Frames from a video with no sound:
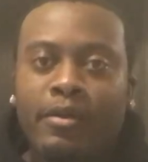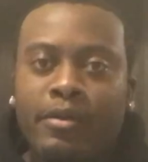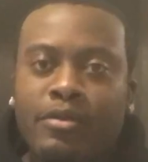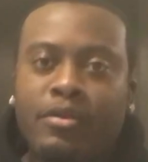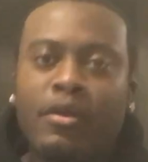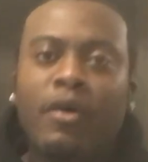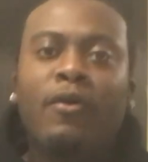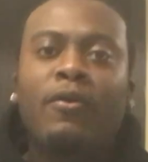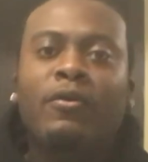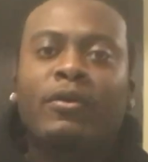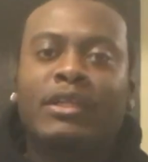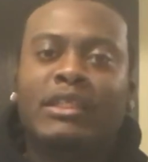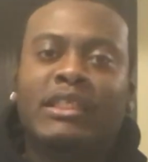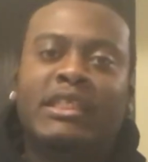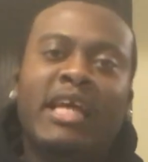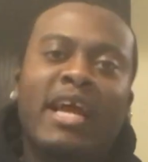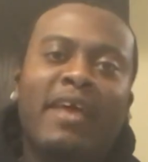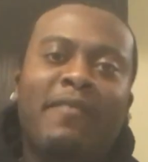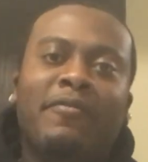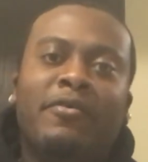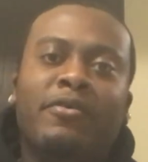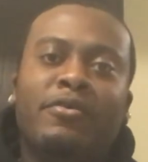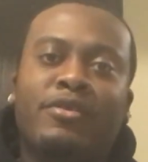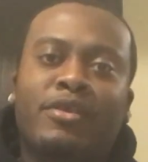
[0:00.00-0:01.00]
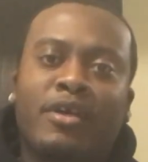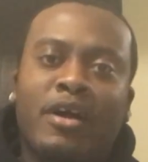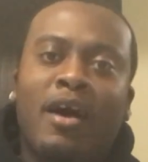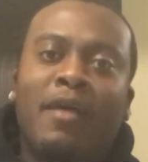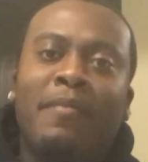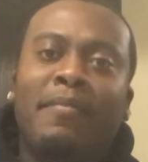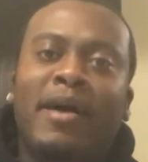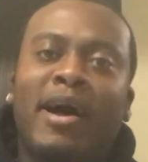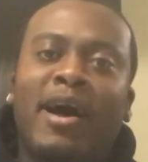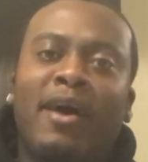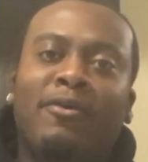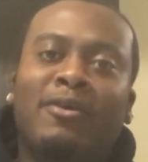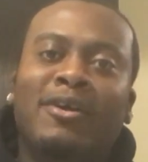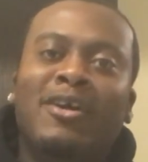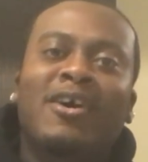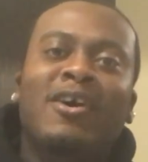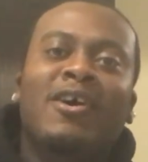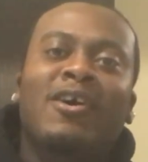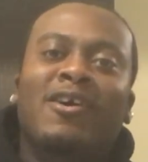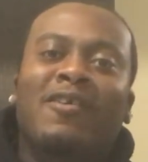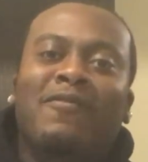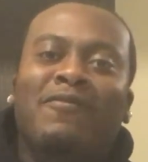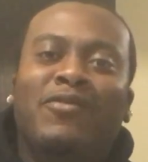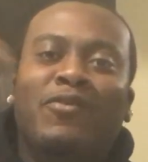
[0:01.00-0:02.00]
So the Saviors come out
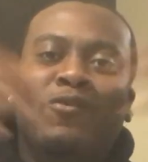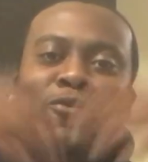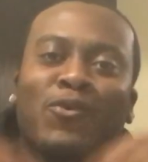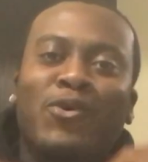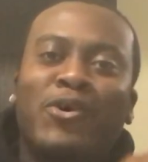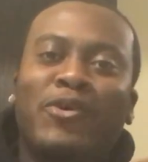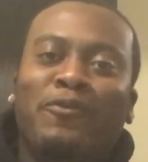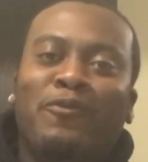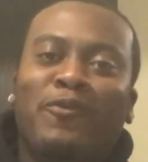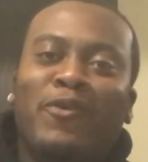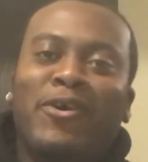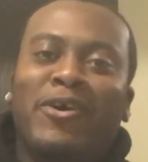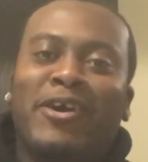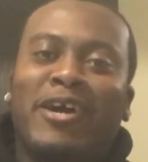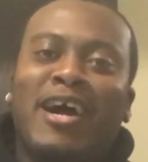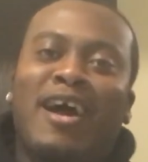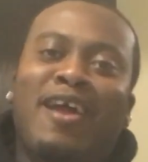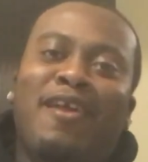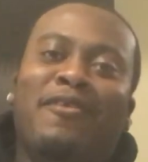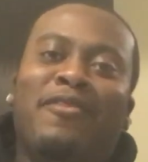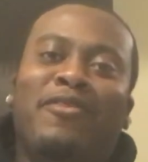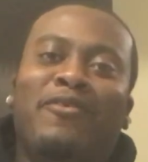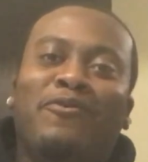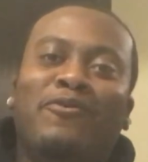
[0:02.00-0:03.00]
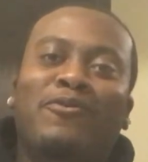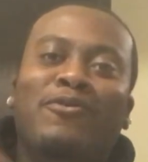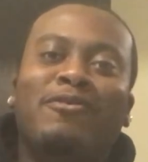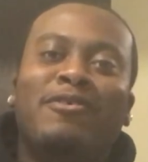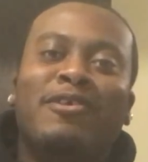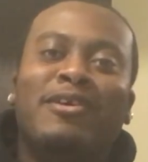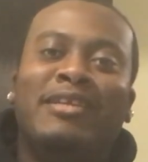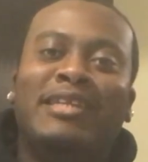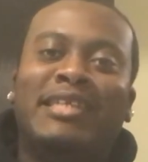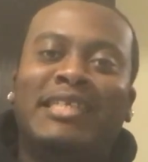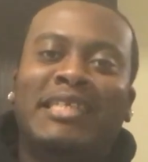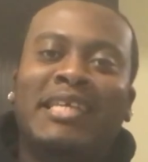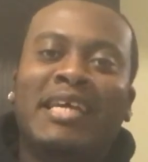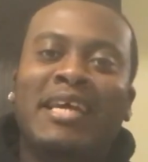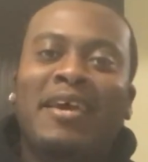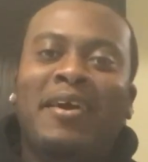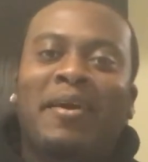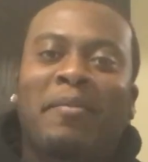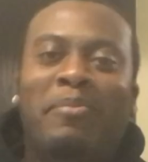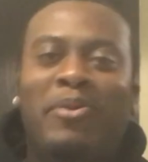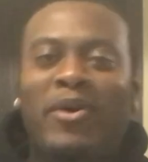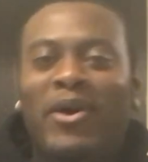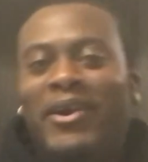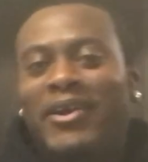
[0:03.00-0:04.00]
of the woodwork, out of the woods,
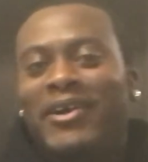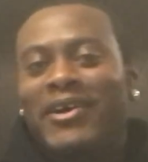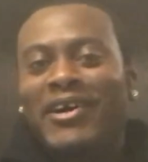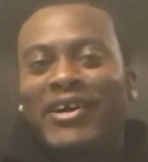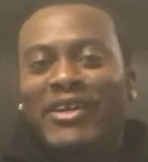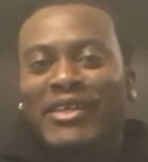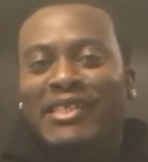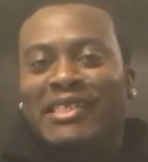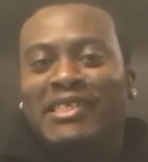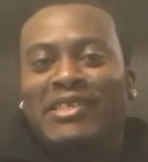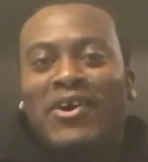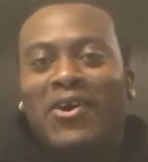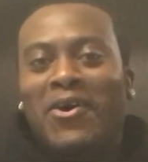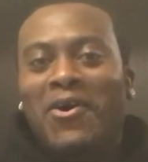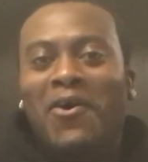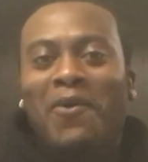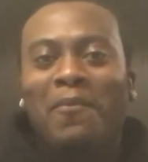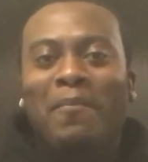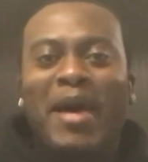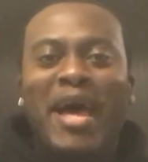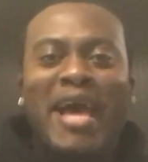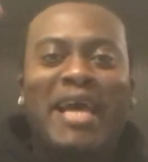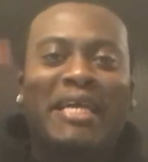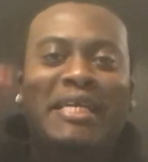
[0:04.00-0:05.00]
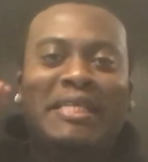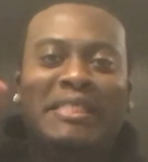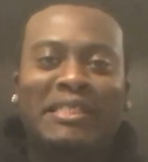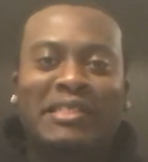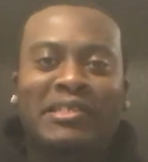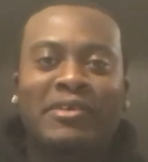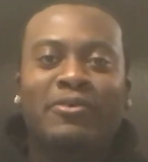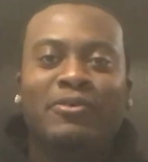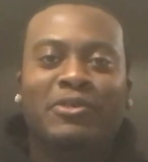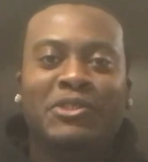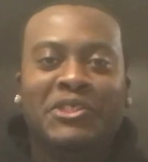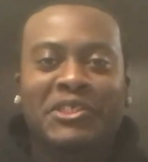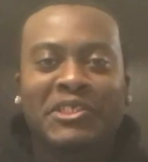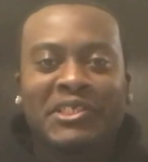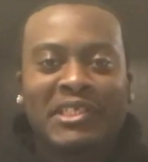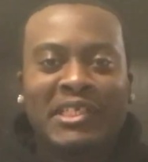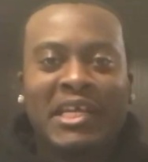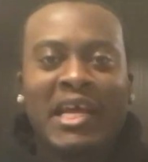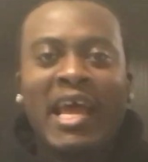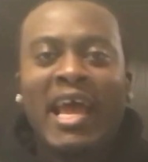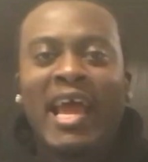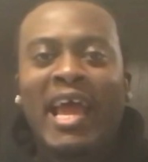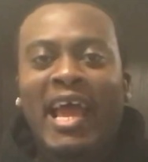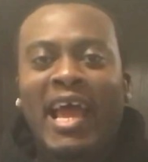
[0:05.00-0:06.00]
put guns to all Maggie's
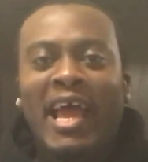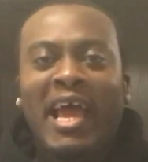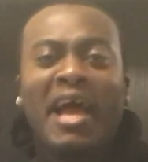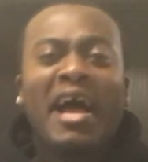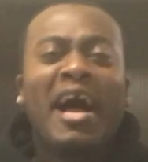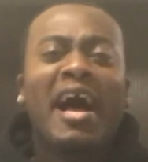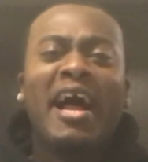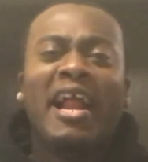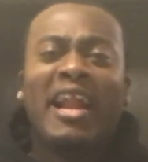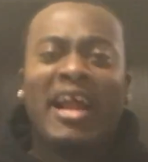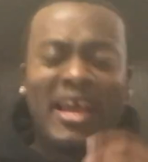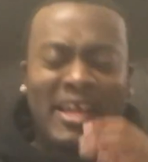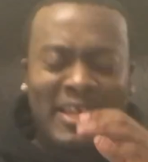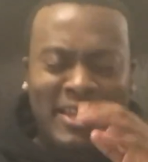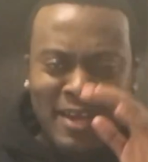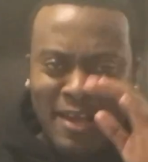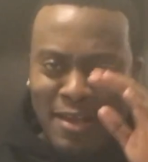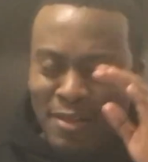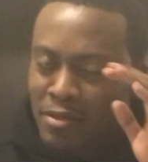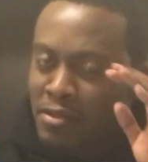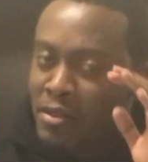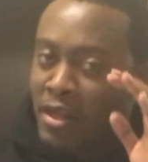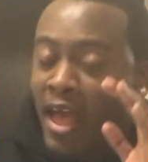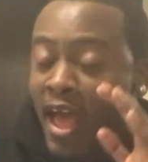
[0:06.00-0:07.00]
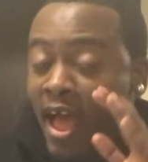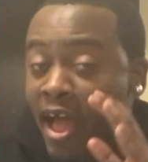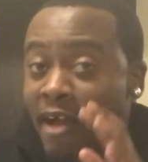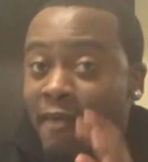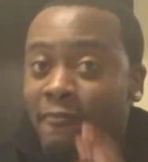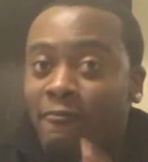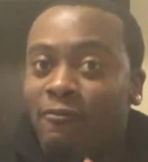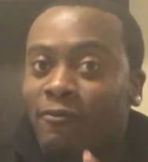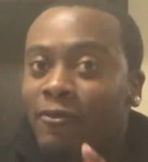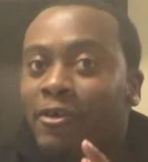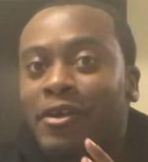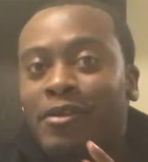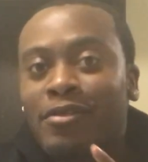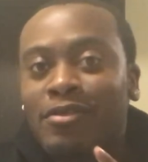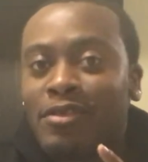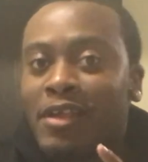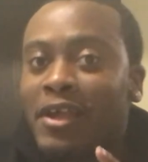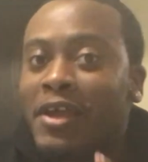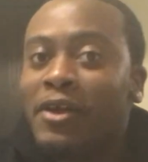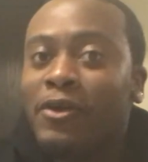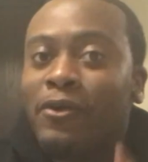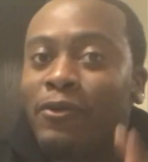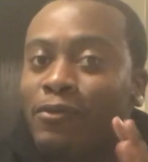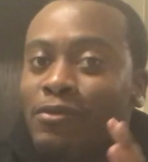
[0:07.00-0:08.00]
soldiers, and I guess every
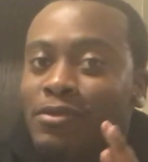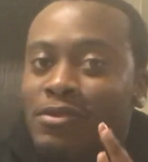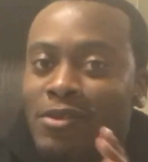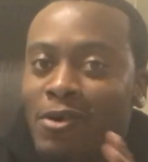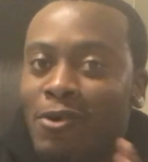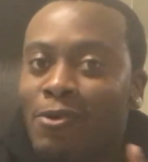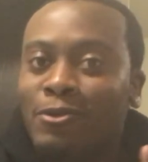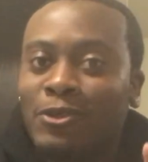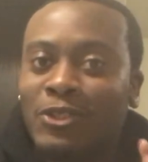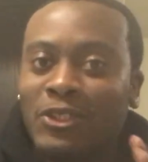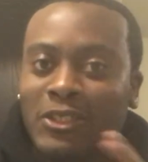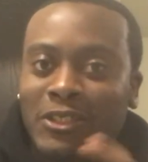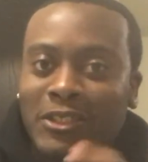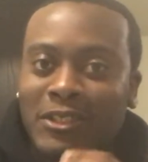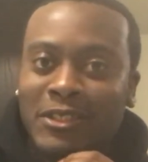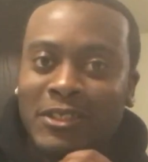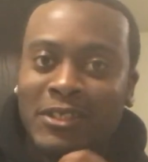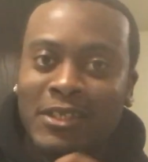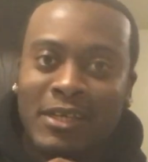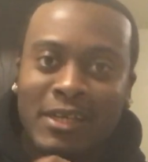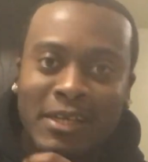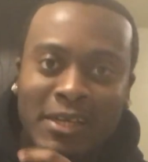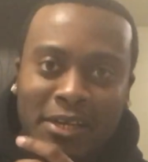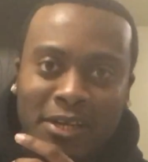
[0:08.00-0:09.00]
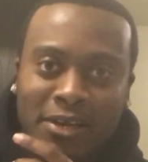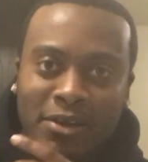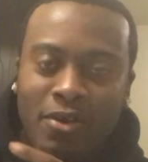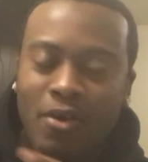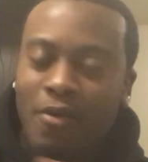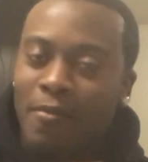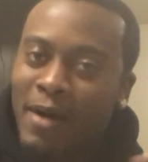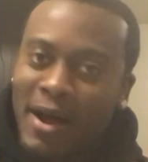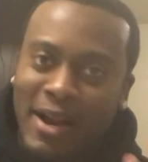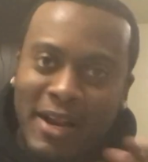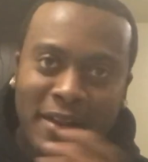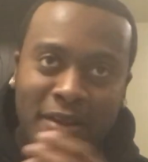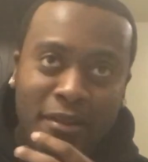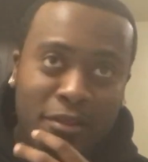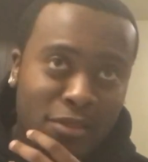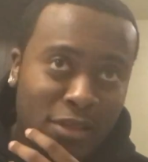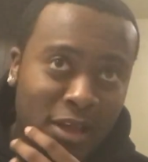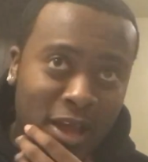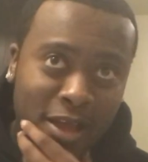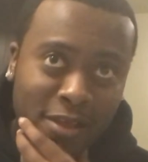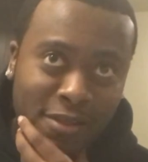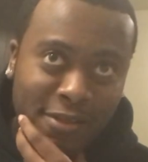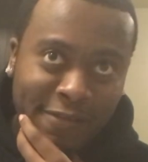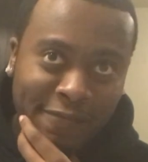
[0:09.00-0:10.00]
single soldier, nobody
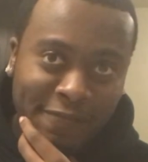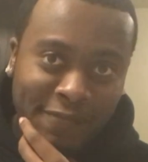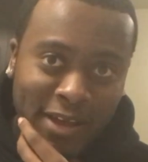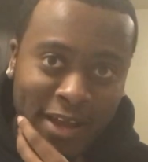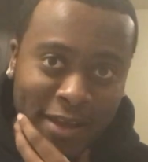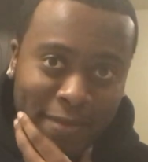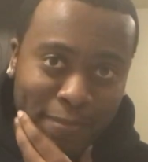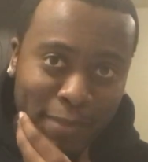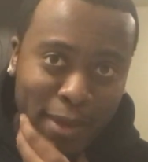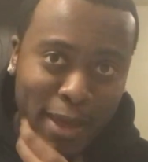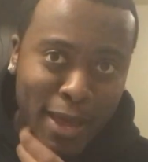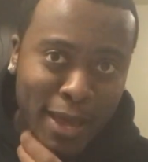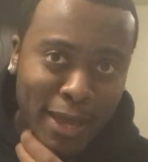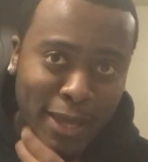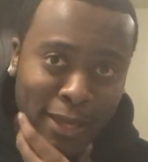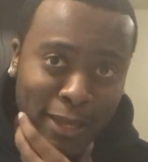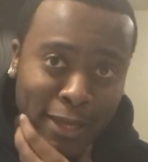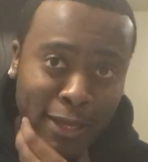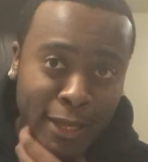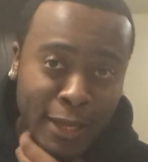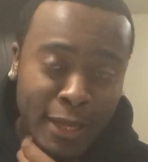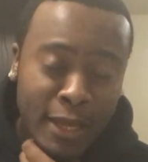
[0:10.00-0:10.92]
decides to fight back,